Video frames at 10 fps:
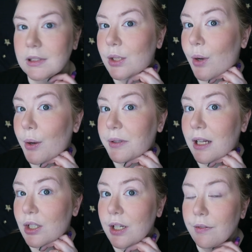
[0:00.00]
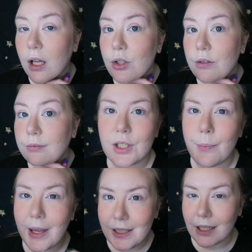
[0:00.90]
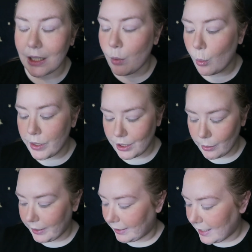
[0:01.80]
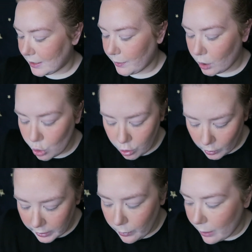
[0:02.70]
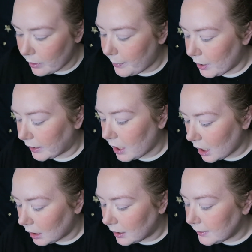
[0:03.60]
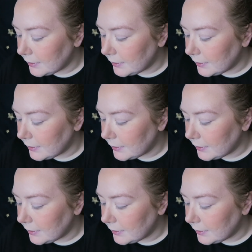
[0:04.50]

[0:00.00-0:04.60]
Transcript: So that's where I would naturally flush. So basically what we're doing is we're controlling where we're putting colour.